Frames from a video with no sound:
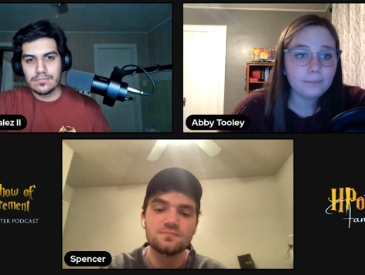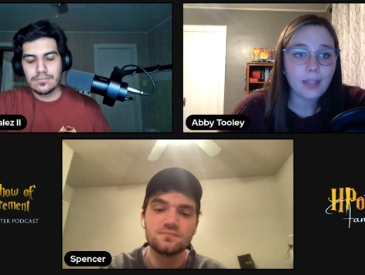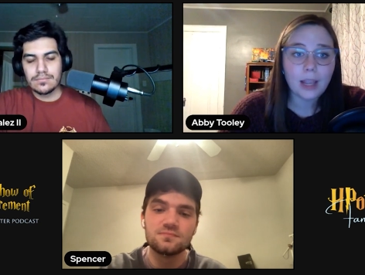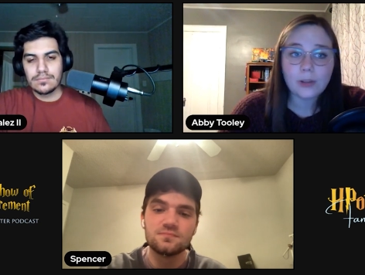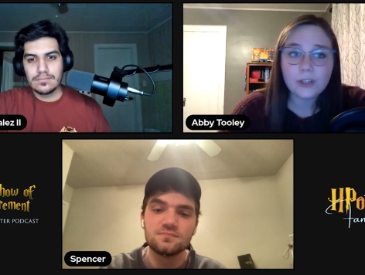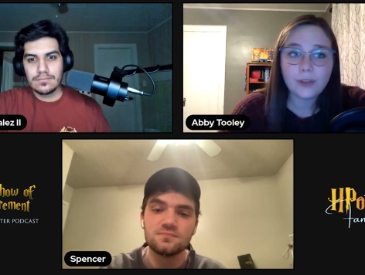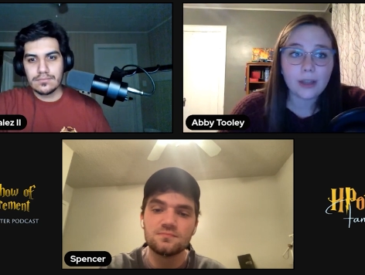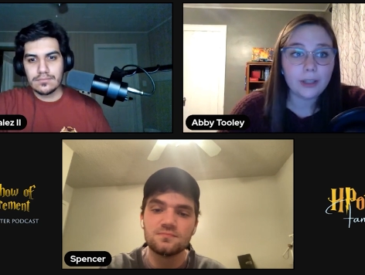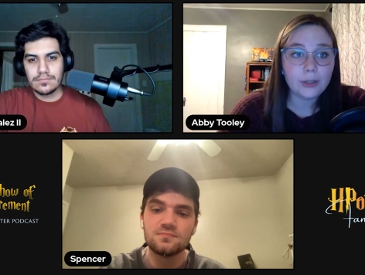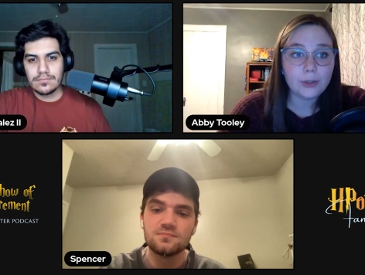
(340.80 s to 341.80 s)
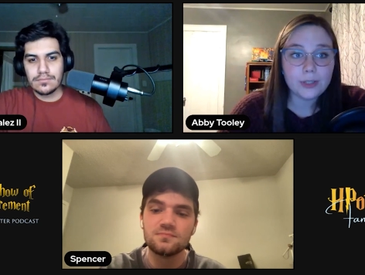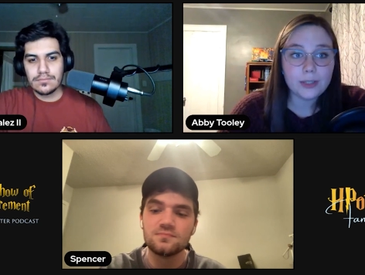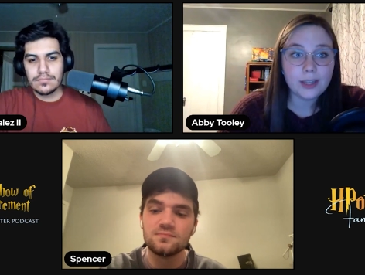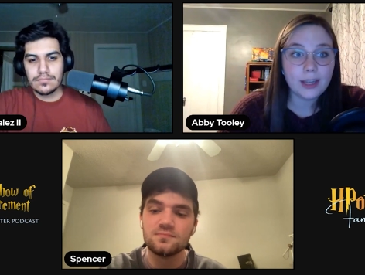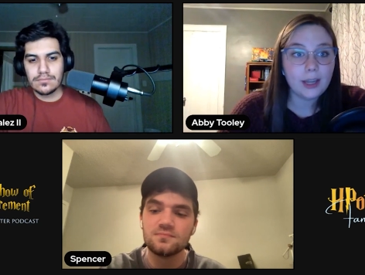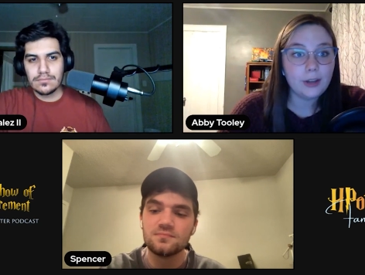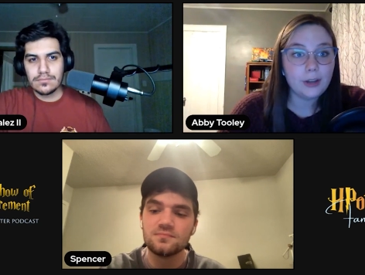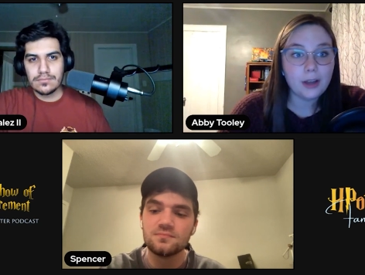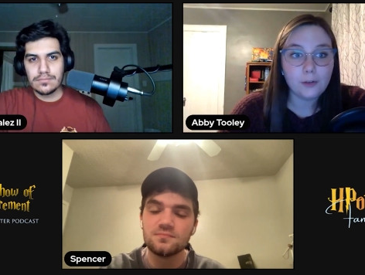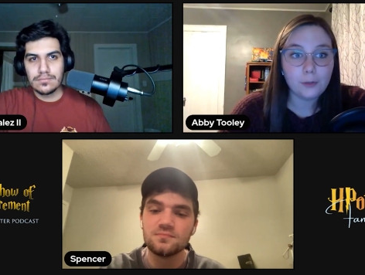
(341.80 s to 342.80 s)
Speaker 1: house values that Helga
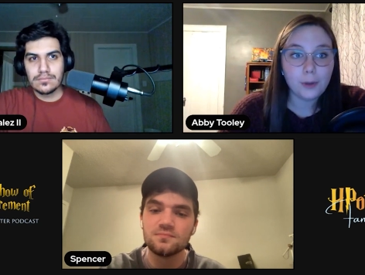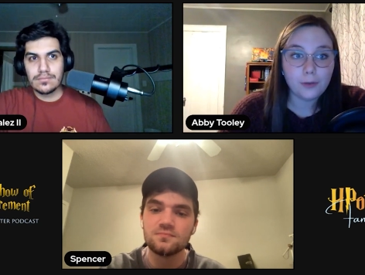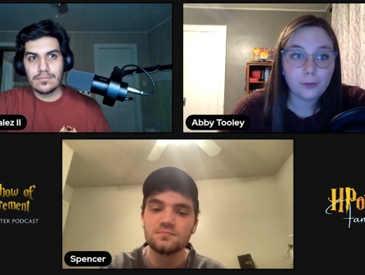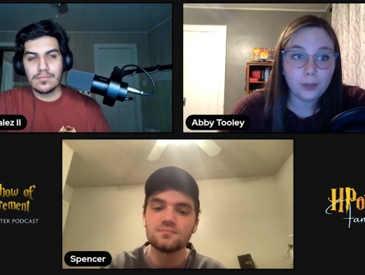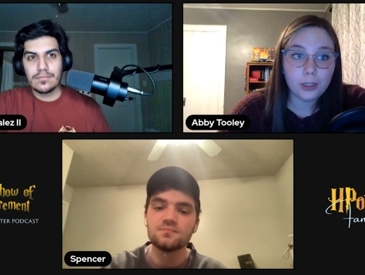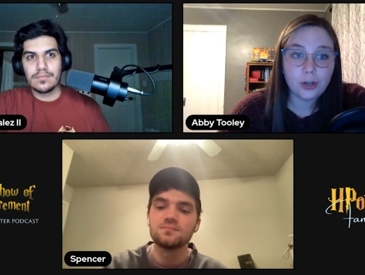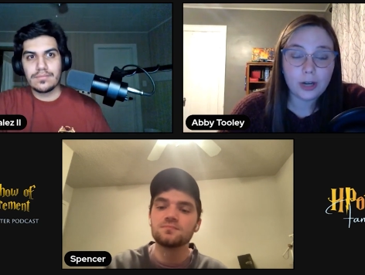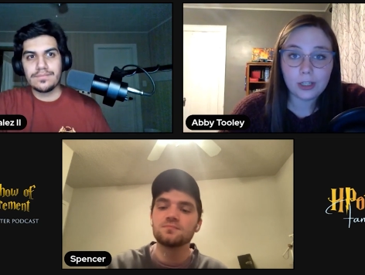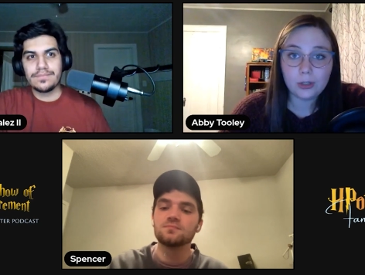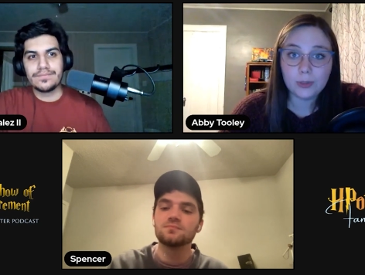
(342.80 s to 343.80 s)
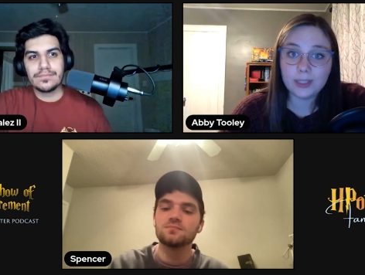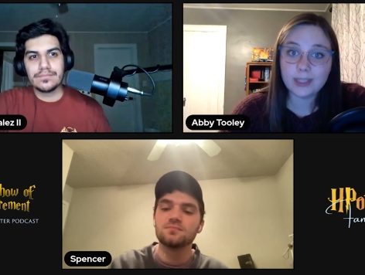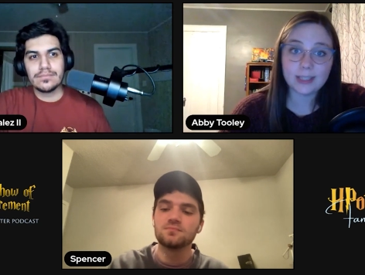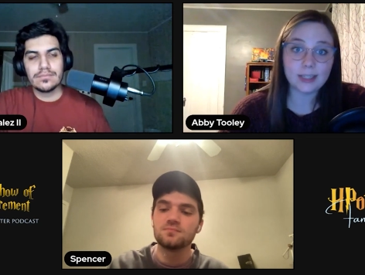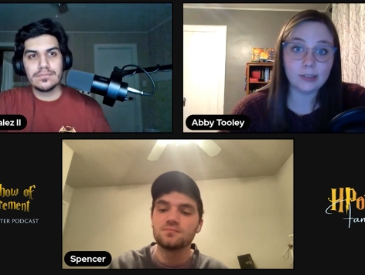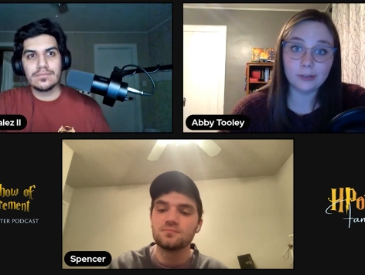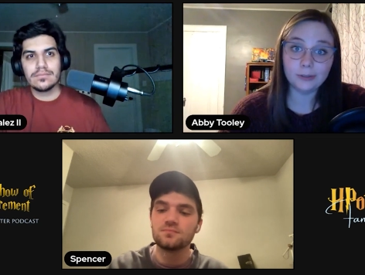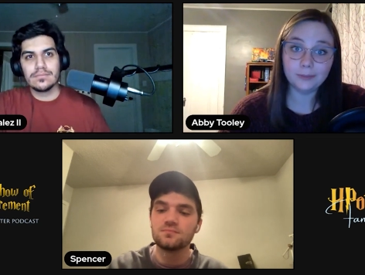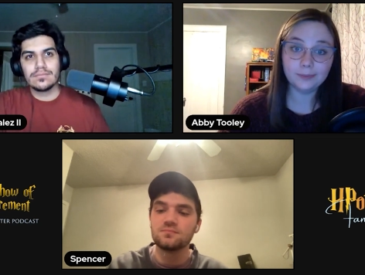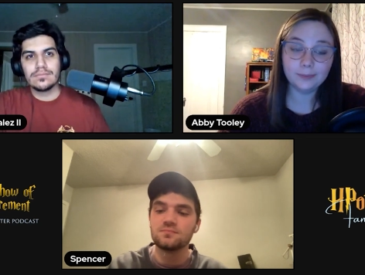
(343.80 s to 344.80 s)
Hufflepuff really tried to instill
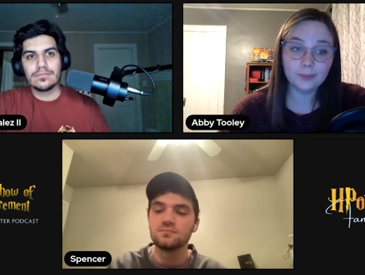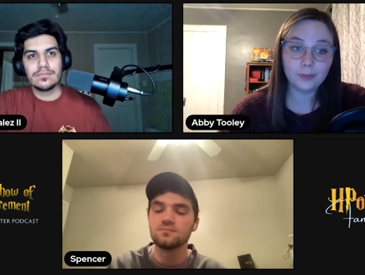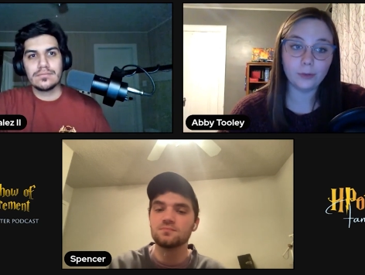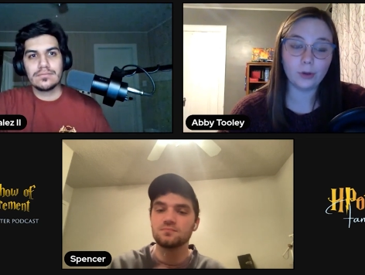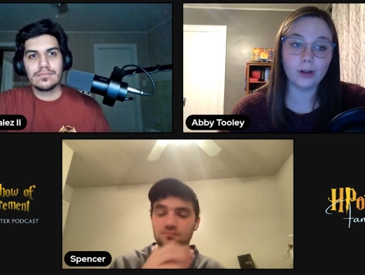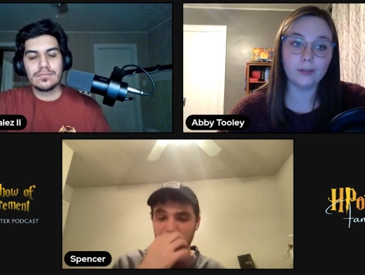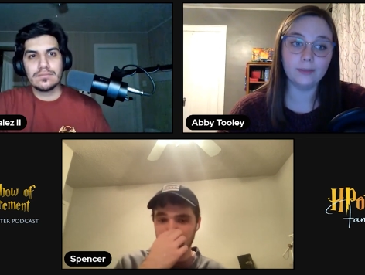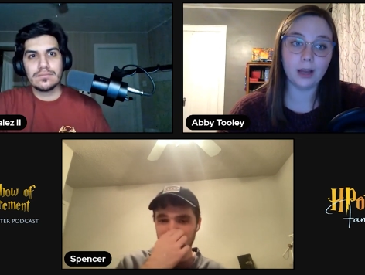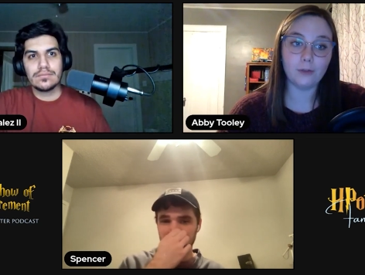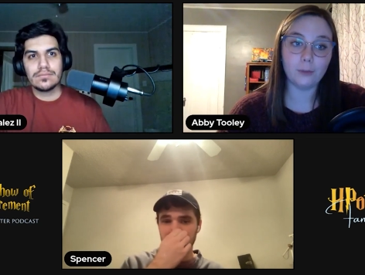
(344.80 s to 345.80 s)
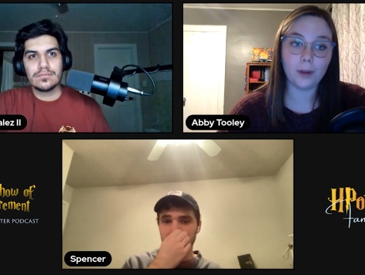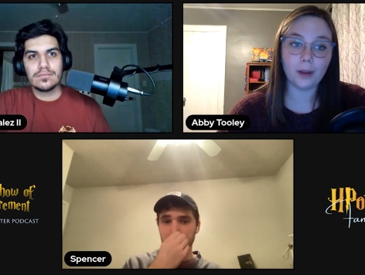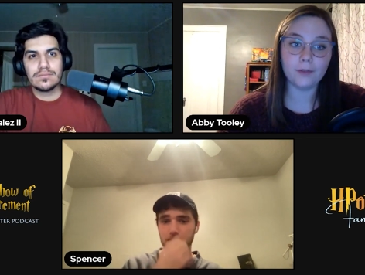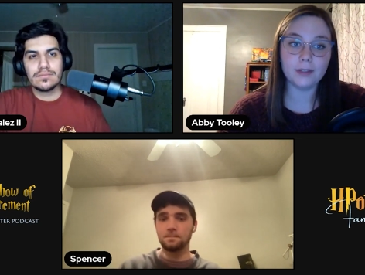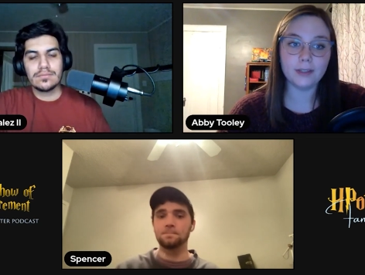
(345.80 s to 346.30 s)
for Hufflepuffs.